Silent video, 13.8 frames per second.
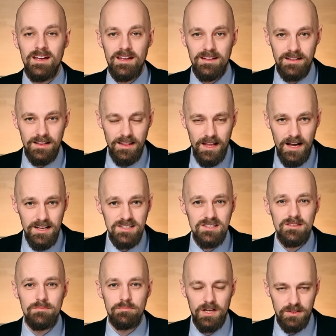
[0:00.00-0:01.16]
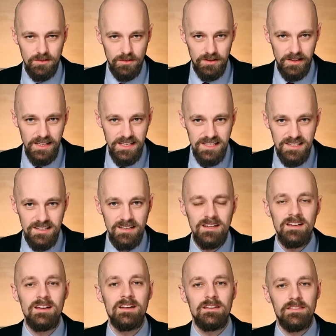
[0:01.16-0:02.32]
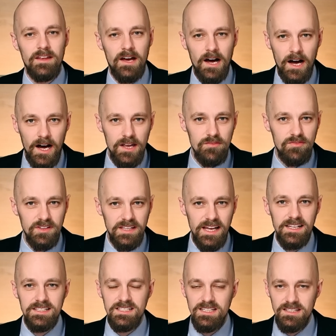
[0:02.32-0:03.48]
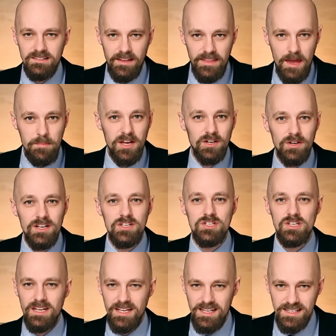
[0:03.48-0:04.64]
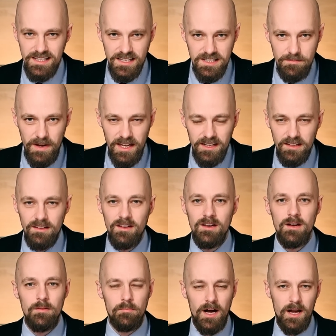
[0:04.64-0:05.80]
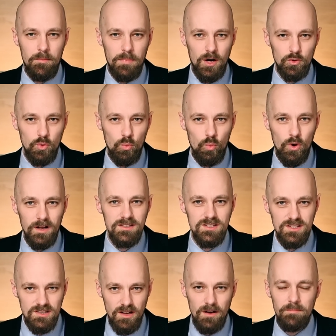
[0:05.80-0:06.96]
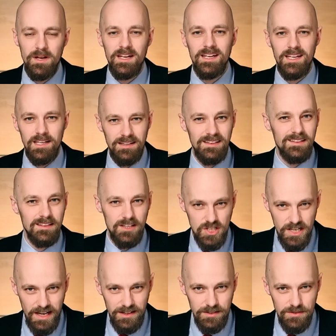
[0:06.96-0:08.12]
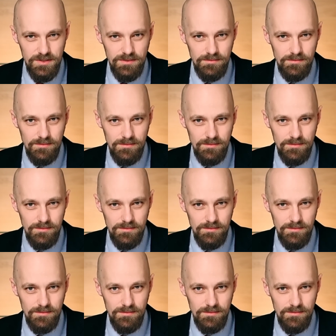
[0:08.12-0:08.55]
And last but not least, the high-fidelity dynamic range is expanded by about 1 stop in the shadows.